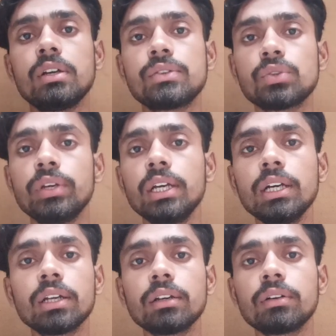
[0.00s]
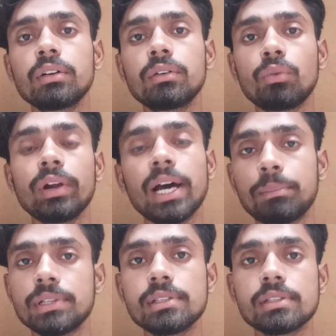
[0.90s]
so here what
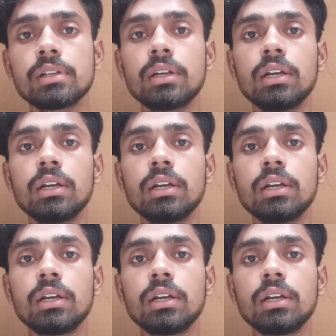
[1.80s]
happens,